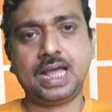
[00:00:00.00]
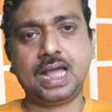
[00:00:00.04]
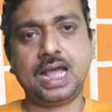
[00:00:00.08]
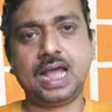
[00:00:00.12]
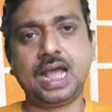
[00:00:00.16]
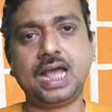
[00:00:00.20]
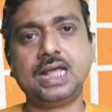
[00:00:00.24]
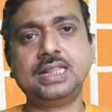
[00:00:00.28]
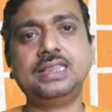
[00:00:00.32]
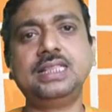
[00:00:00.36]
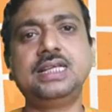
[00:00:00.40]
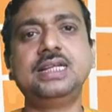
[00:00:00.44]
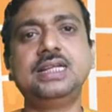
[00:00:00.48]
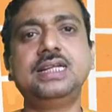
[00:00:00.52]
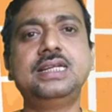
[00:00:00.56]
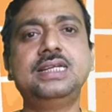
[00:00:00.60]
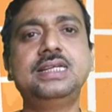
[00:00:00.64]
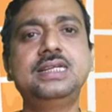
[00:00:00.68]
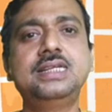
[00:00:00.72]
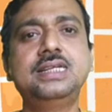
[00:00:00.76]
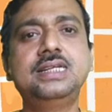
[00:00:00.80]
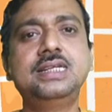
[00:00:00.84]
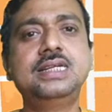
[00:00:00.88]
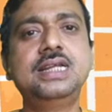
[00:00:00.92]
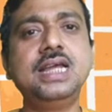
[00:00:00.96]
and the
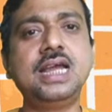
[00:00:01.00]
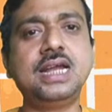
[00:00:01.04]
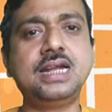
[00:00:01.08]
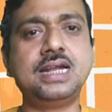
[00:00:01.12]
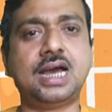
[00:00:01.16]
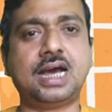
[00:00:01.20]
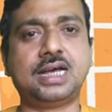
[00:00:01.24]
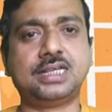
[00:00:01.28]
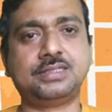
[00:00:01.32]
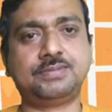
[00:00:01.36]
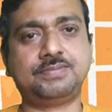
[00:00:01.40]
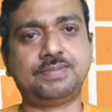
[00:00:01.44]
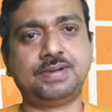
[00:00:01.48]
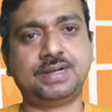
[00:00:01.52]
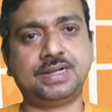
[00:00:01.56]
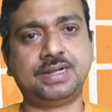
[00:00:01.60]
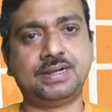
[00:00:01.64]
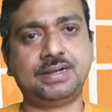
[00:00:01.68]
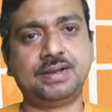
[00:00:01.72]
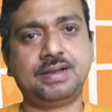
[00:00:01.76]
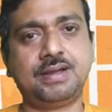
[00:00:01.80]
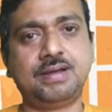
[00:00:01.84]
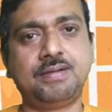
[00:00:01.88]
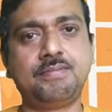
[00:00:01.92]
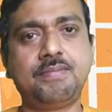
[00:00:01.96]
dead husband,
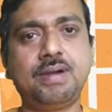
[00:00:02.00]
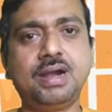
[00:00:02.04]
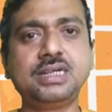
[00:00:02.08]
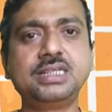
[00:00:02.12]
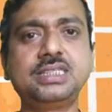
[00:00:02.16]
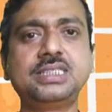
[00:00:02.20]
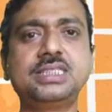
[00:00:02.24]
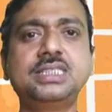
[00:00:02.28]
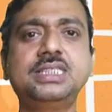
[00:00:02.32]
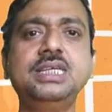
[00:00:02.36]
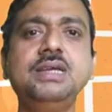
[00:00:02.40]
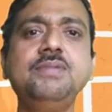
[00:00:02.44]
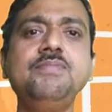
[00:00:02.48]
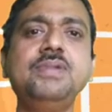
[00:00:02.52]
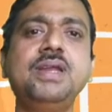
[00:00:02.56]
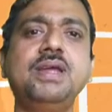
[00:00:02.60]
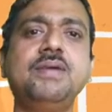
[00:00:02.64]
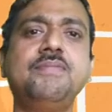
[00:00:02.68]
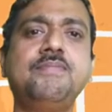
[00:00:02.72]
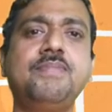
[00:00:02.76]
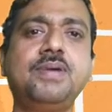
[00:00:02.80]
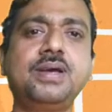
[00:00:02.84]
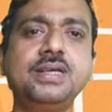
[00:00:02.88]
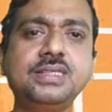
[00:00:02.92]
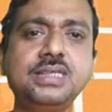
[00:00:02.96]
but seemed
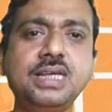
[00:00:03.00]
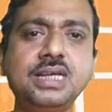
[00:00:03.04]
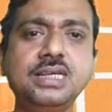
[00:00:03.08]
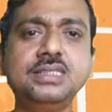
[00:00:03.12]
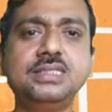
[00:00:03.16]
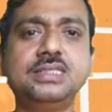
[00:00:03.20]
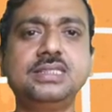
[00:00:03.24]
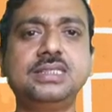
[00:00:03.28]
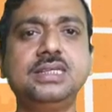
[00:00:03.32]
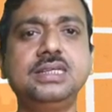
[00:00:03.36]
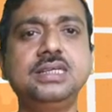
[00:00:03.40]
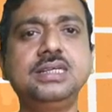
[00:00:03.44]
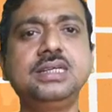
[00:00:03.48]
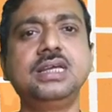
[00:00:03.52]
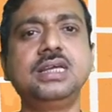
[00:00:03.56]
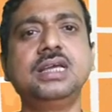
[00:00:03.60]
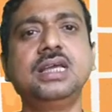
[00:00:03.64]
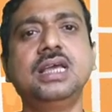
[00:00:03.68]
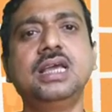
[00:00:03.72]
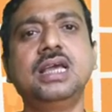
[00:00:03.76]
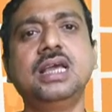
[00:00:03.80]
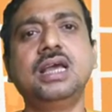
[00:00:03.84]
emphasizing,